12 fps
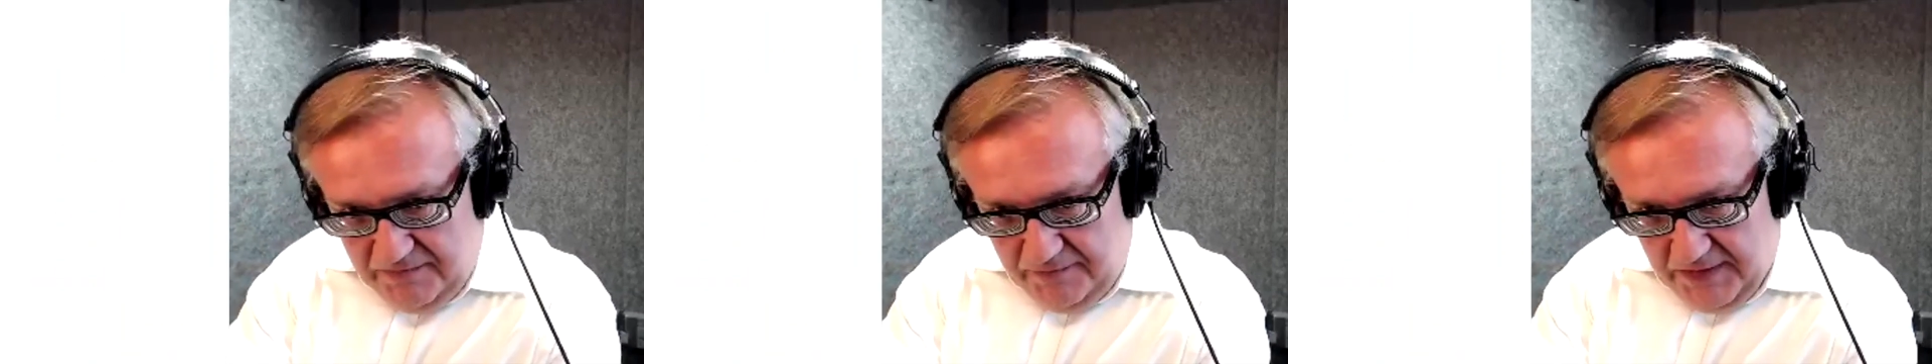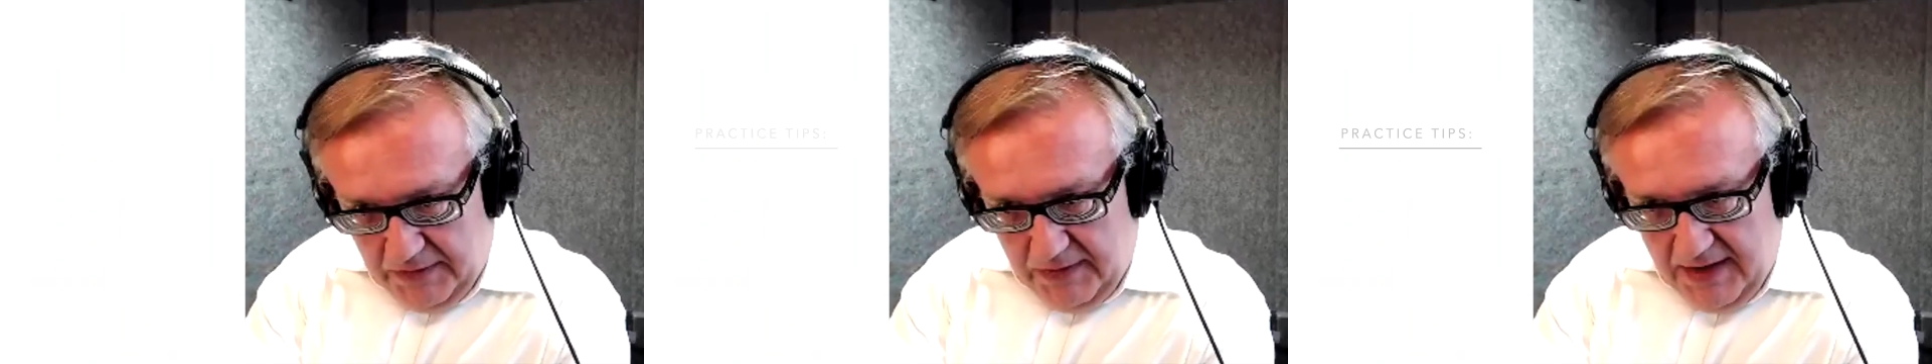
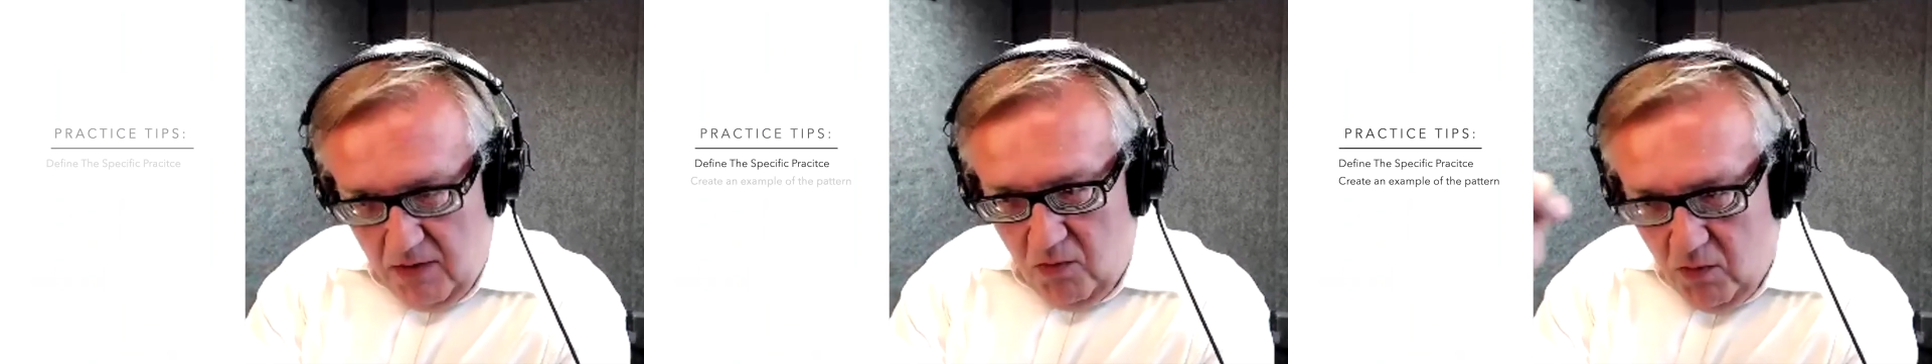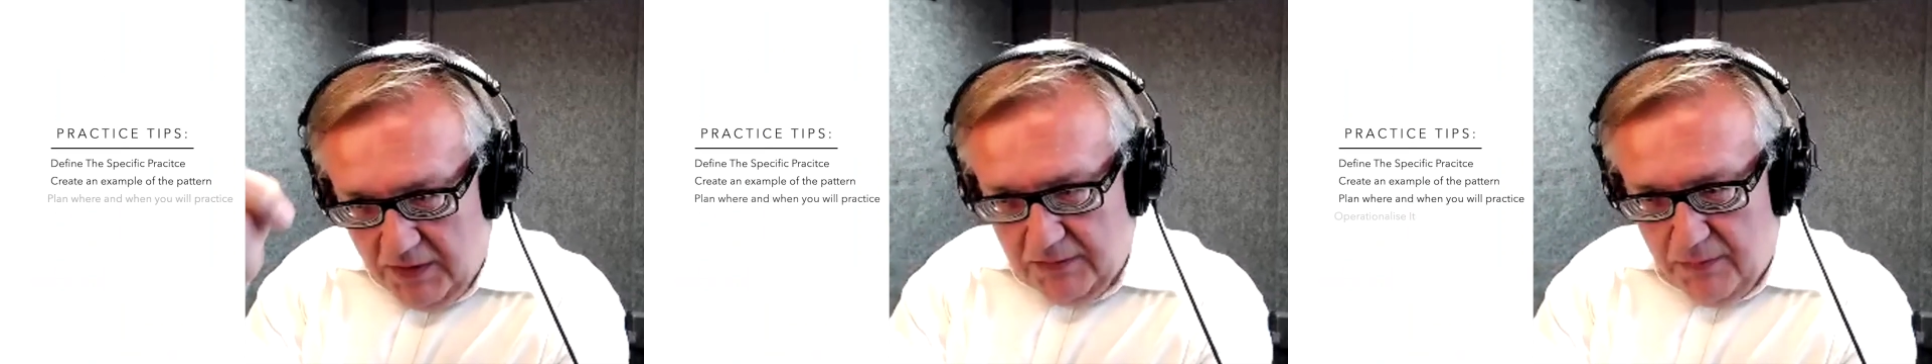figuring out
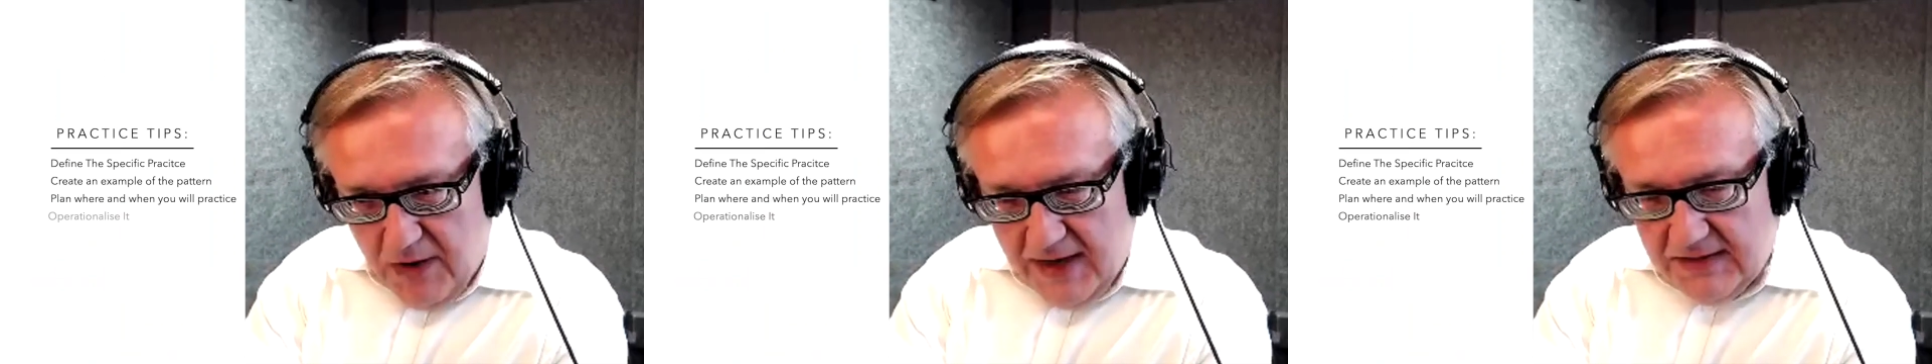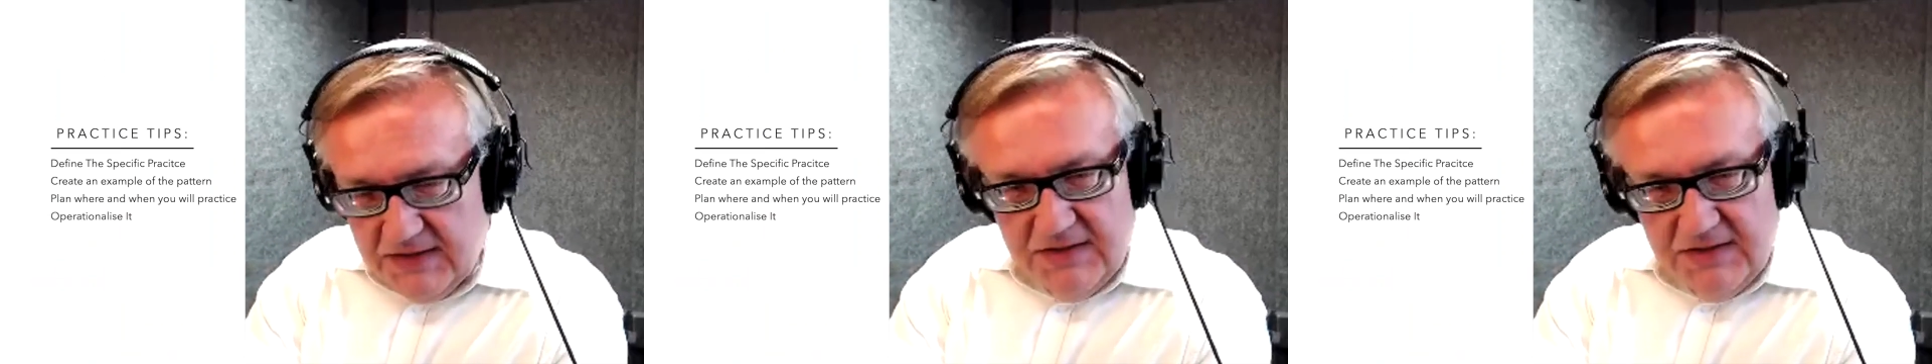what the
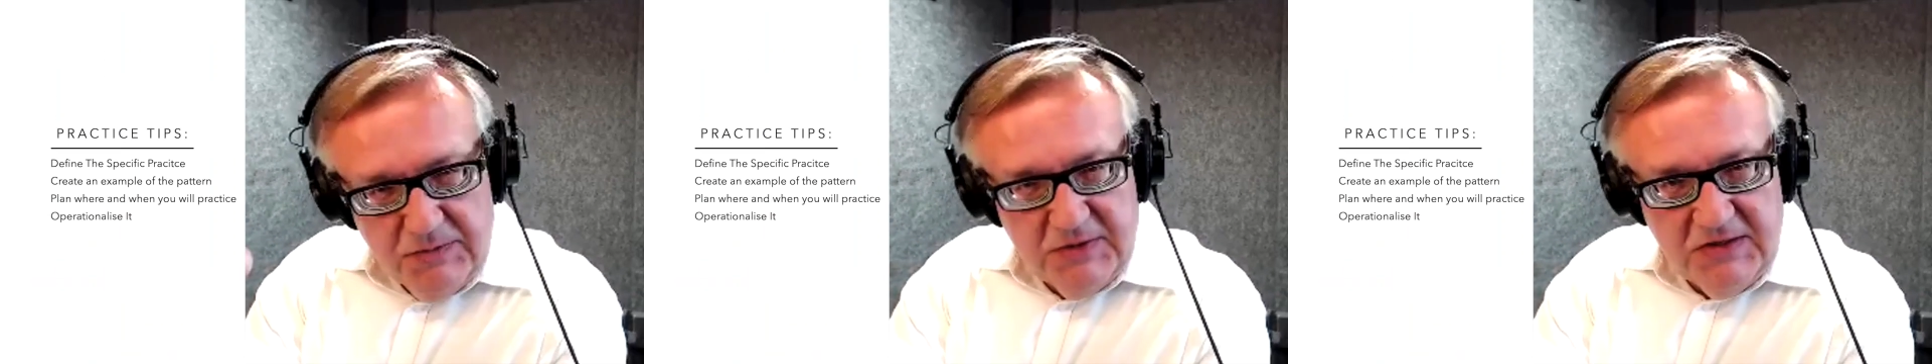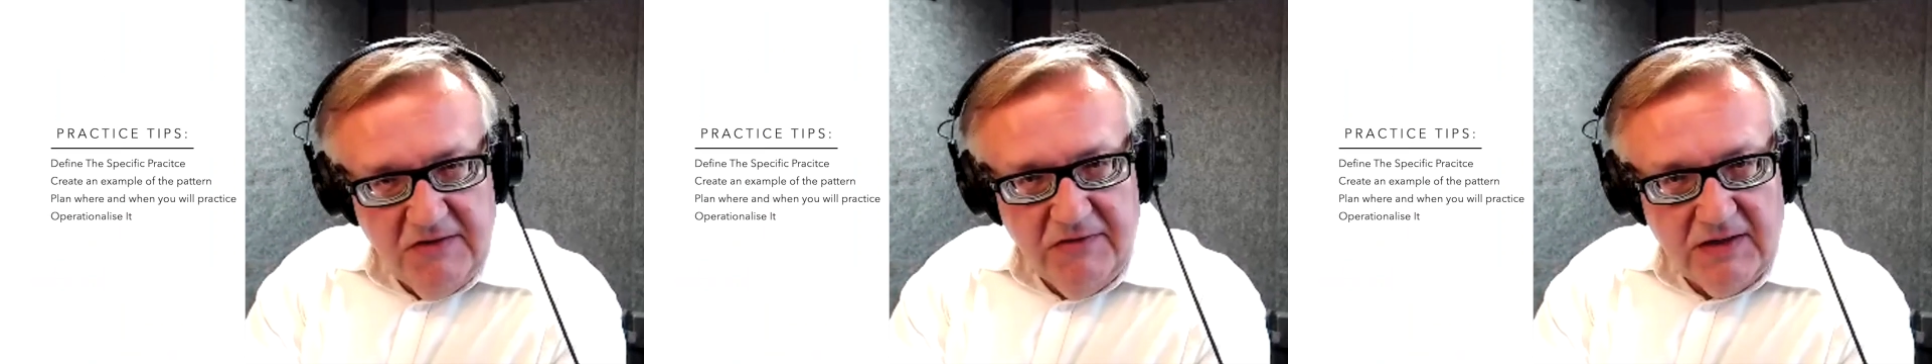practice is
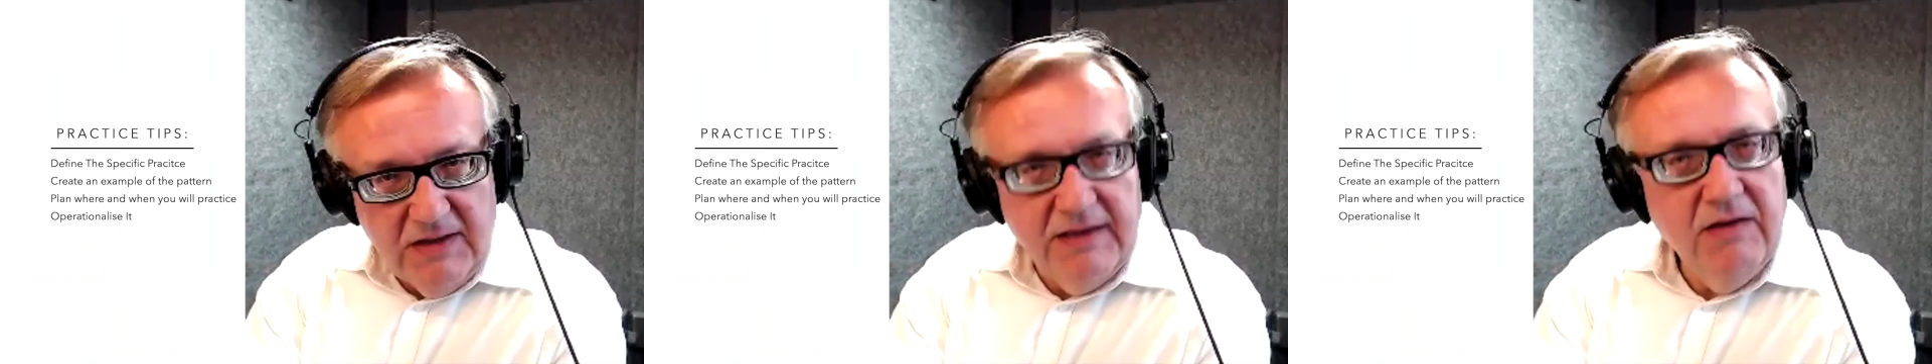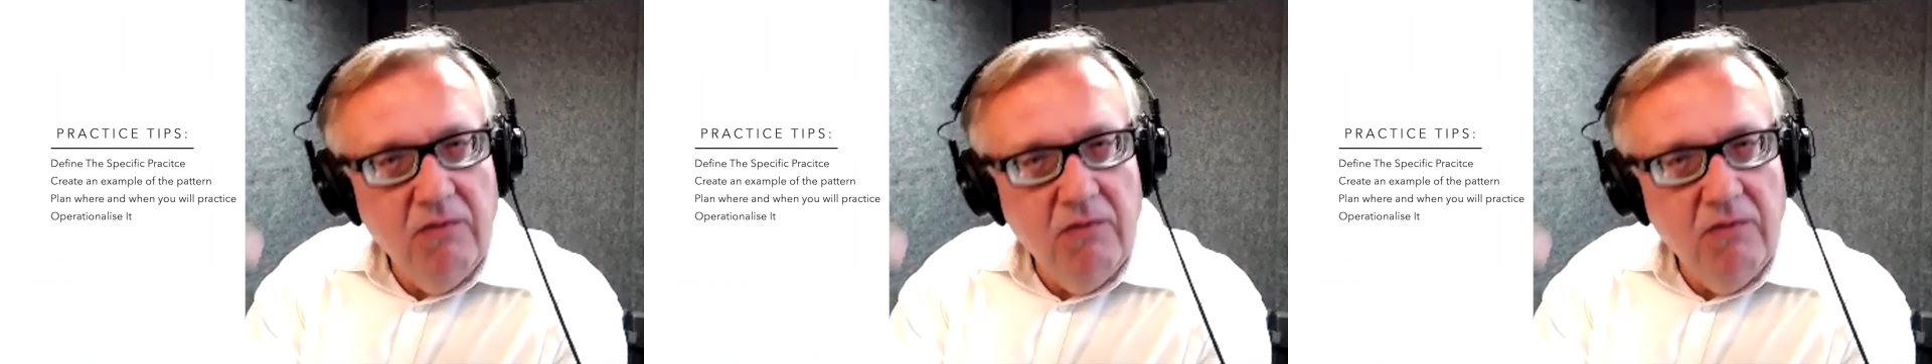specifically,